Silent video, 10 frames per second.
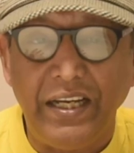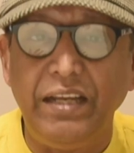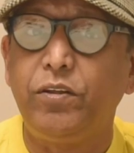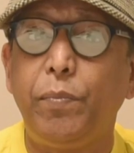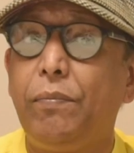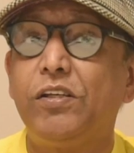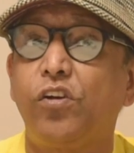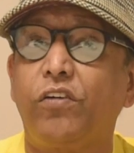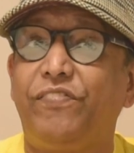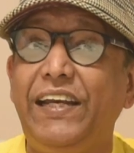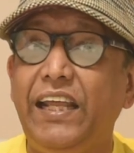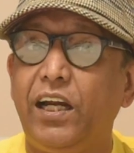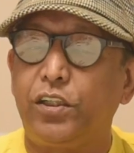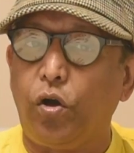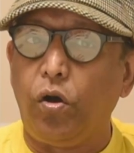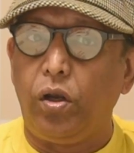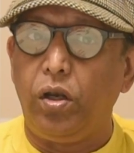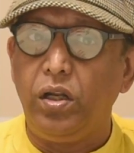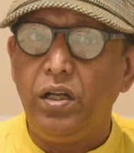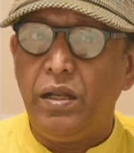If the baby is not feeding at all,
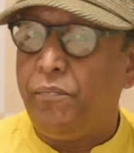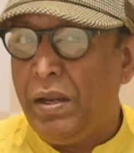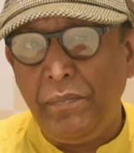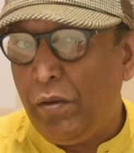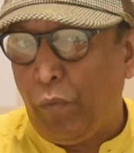maybe